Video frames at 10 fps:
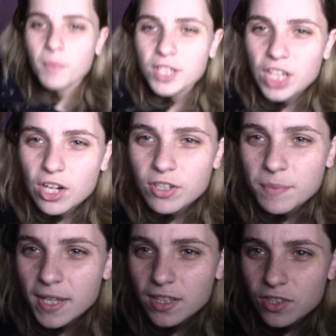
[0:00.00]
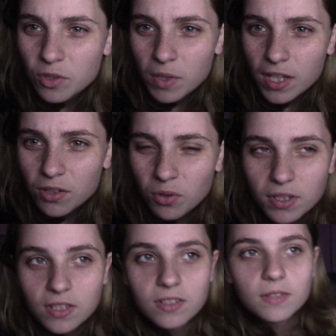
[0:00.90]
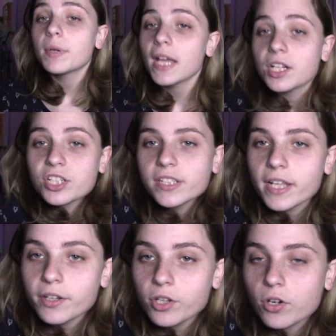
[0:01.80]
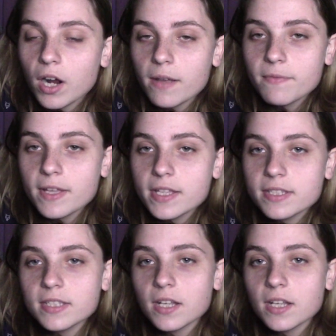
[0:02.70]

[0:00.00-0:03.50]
chair is making squeaky noises. But yeah, just let out your cry face.